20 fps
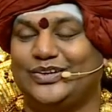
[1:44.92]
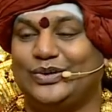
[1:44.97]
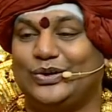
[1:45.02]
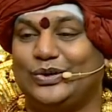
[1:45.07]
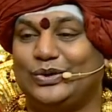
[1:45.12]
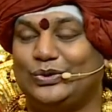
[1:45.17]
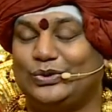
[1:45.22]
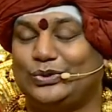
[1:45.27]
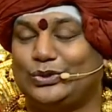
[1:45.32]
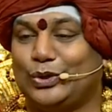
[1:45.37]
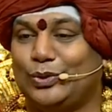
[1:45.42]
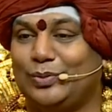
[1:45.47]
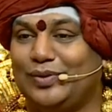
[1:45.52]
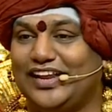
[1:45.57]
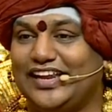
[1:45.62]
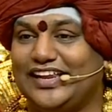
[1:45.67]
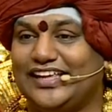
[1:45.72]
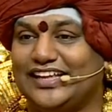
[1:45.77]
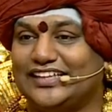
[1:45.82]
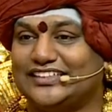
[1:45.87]
Two
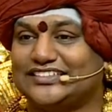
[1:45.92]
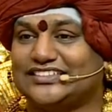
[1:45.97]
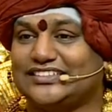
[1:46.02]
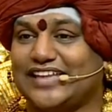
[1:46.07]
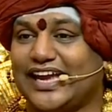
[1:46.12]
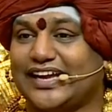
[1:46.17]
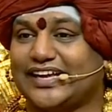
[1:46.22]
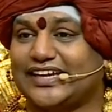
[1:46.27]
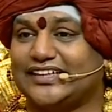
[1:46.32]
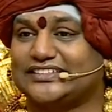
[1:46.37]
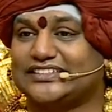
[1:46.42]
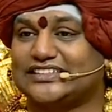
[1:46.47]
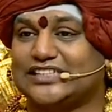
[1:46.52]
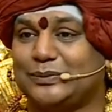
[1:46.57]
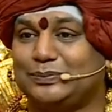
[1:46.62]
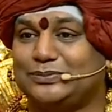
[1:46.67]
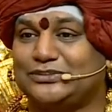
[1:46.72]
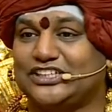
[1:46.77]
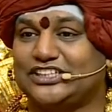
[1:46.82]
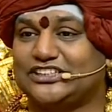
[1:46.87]
million sacred
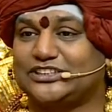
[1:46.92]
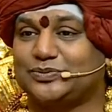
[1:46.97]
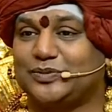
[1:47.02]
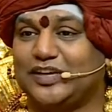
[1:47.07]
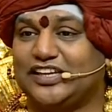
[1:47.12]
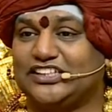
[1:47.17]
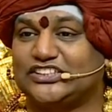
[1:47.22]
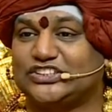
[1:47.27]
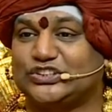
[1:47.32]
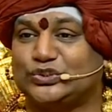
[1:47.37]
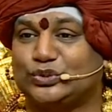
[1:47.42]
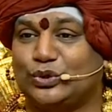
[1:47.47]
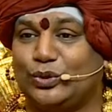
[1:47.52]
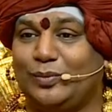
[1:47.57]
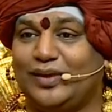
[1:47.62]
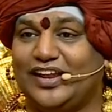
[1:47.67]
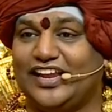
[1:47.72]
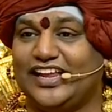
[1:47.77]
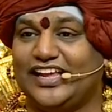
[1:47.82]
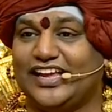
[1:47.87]
scriptures means two
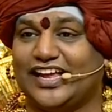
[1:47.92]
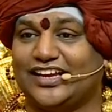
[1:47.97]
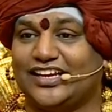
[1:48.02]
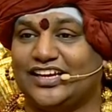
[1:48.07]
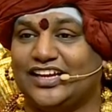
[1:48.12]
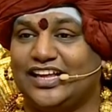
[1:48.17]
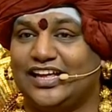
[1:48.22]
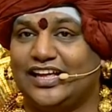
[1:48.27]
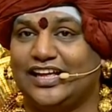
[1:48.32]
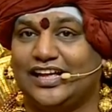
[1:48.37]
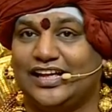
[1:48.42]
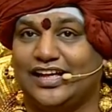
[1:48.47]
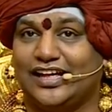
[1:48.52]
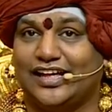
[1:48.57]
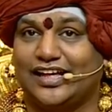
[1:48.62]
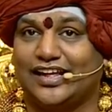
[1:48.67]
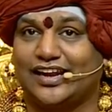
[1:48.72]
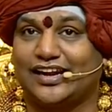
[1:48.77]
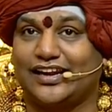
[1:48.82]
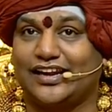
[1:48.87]
million
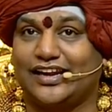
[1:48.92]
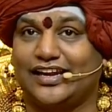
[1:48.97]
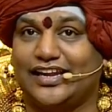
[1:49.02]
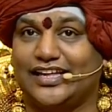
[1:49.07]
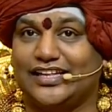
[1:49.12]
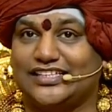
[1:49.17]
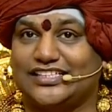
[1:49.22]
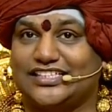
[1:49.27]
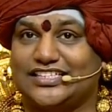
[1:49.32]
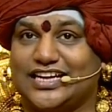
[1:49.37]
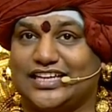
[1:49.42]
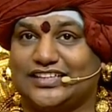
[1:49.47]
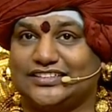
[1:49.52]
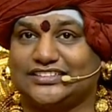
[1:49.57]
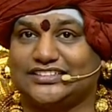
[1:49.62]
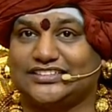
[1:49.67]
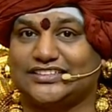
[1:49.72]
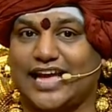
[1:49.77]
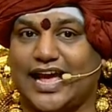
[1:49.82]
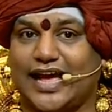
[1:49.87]
religions
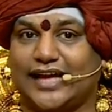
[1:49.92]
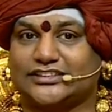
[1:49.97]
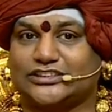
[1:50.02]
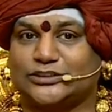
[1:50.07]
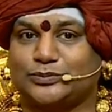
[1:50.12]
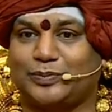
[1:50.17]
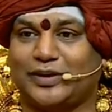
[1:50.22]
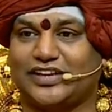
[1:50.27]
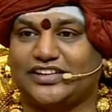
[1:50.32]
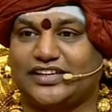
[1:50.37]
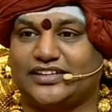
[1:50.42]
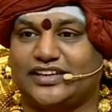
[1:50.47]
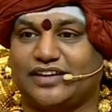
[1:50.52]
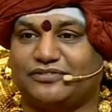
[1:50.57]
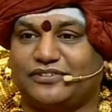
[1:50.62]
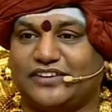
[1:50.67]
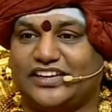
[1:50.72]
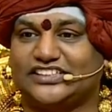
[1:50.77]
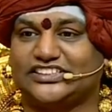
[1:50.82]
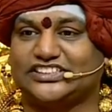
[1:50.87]
as per the
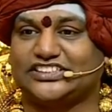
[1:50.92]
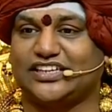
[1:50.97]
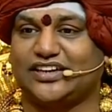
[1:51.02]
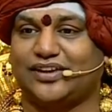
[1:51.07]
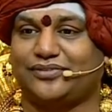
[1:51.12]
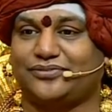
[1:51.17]
definition of